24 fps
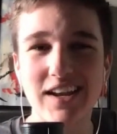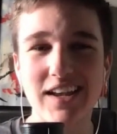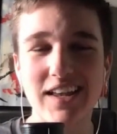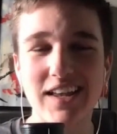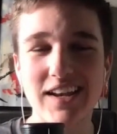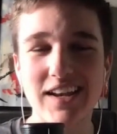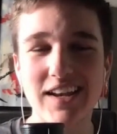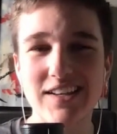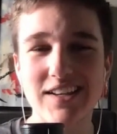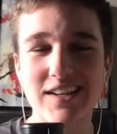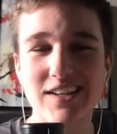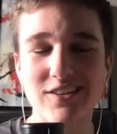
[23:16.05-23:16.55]
And
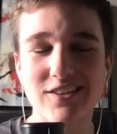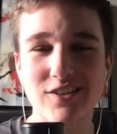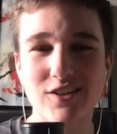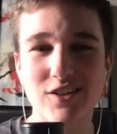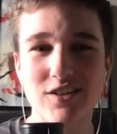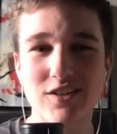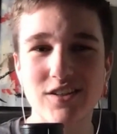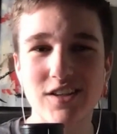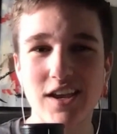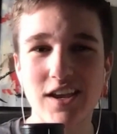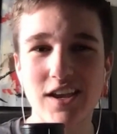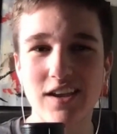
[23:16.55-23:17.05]
it's
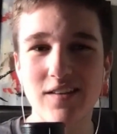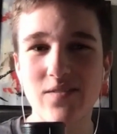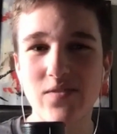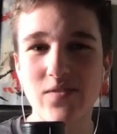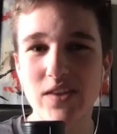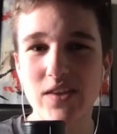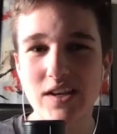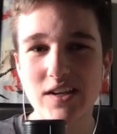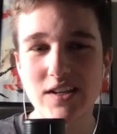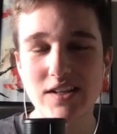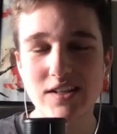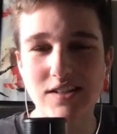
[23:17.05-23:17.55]
just like
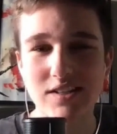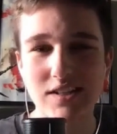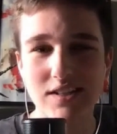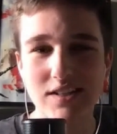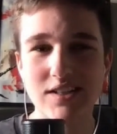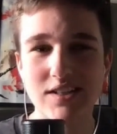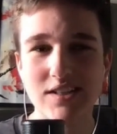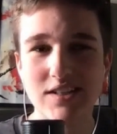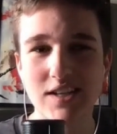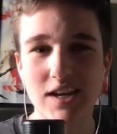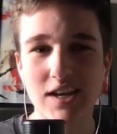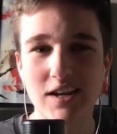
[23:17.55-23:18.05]

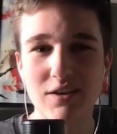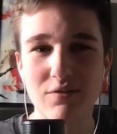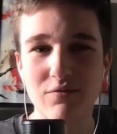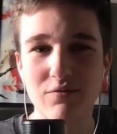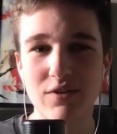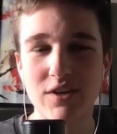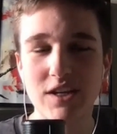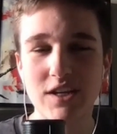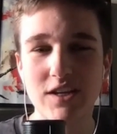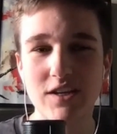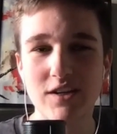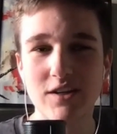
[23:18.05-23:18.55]
60-second
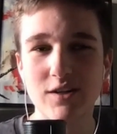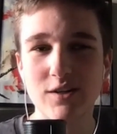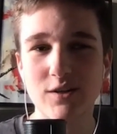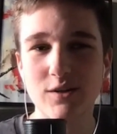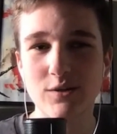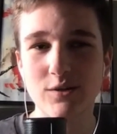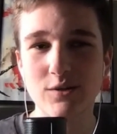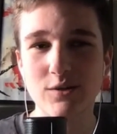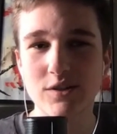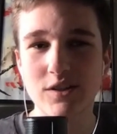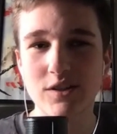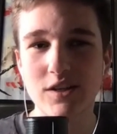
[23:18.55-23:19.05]

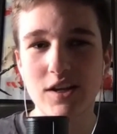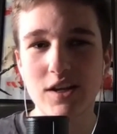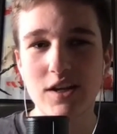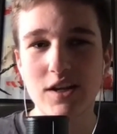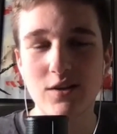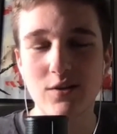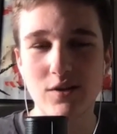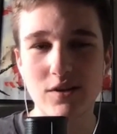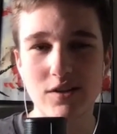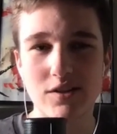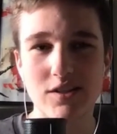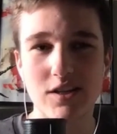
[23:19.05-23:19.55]
videos.
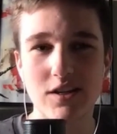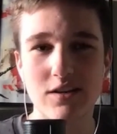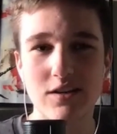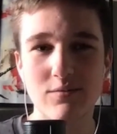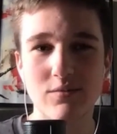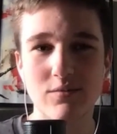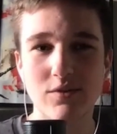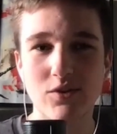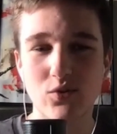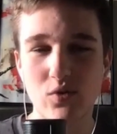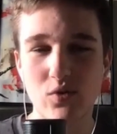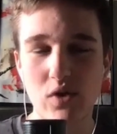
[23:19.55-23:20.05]
You can send
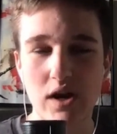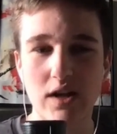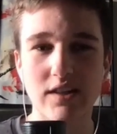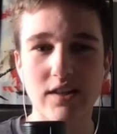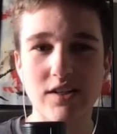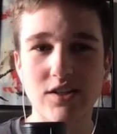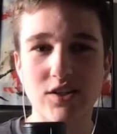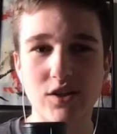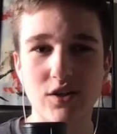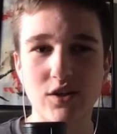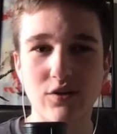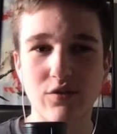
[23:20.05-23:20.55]
them
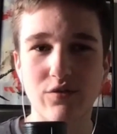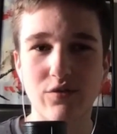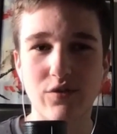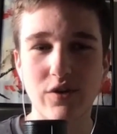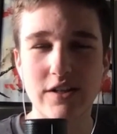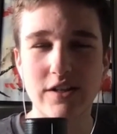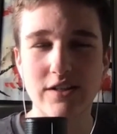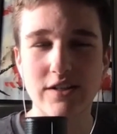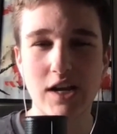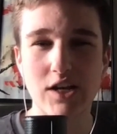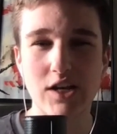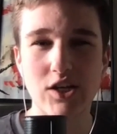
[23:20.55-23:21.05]
directly to your
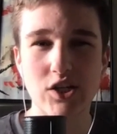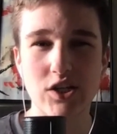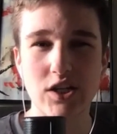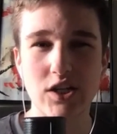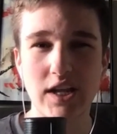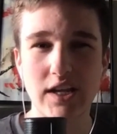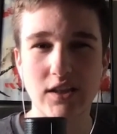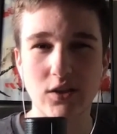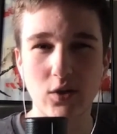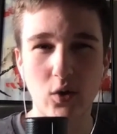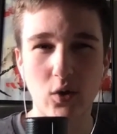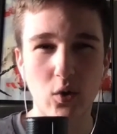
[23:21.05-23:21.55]
friends. I just
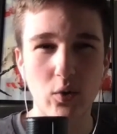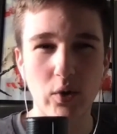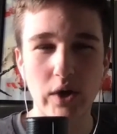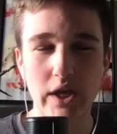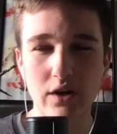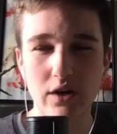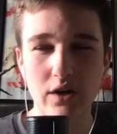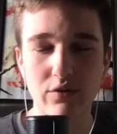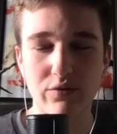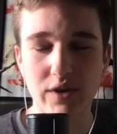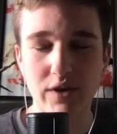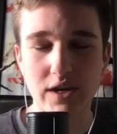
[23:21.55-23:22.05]
like the whole
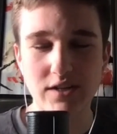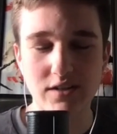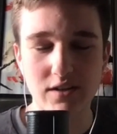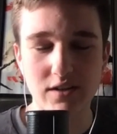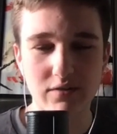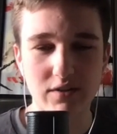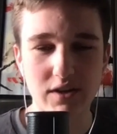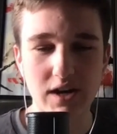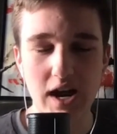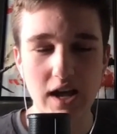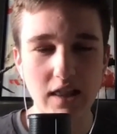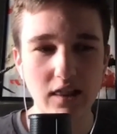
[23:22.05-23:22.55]
interface of
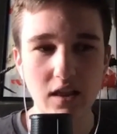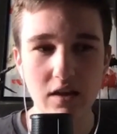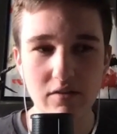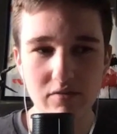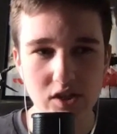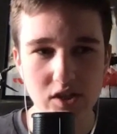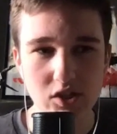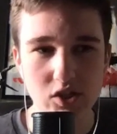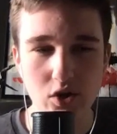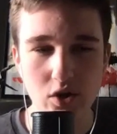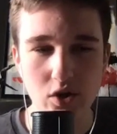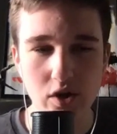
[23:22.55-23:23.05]
it. I love
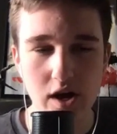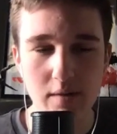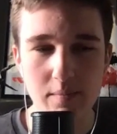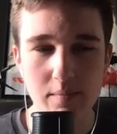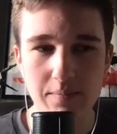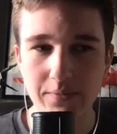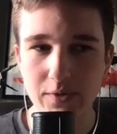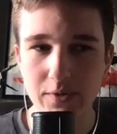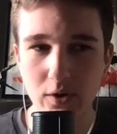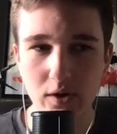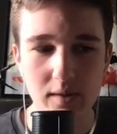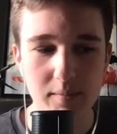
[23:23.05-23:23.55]
Instagram.
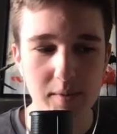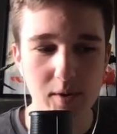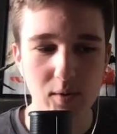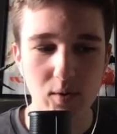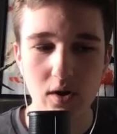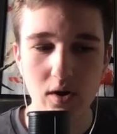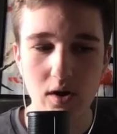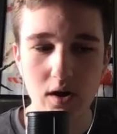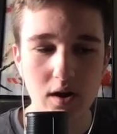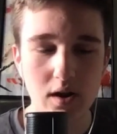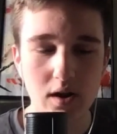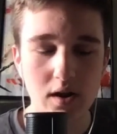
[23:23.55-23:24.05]
Don't get me
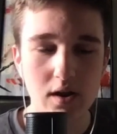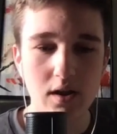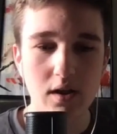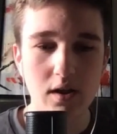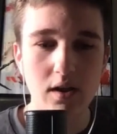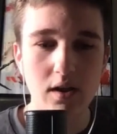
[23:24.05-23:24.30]
wrong. Yeah.